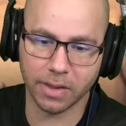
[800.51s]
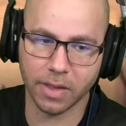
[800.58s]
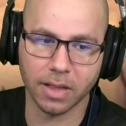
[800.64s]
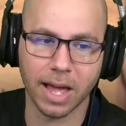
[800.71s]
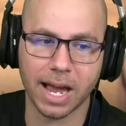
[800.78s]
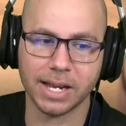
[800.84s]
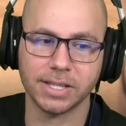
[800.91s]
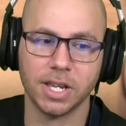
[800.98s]
The
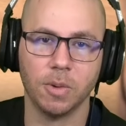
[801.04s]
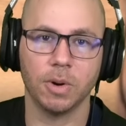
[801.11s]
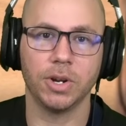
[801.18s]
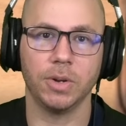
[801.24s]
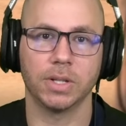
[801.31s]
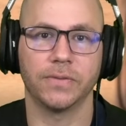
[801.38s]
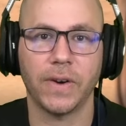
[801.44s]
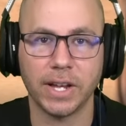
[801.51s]
last thing you want to
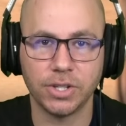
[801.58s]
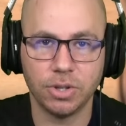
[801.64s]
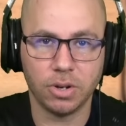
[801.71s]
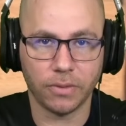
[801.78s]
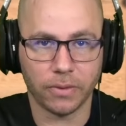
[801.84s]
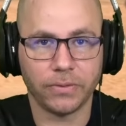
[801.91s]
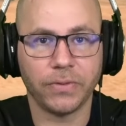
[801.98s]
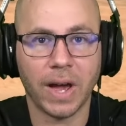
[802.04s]
do is fight 2
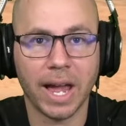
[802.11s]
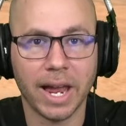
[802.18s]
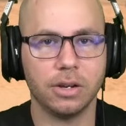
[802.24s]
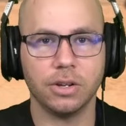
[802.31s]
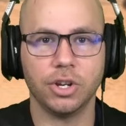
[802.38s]
different fights.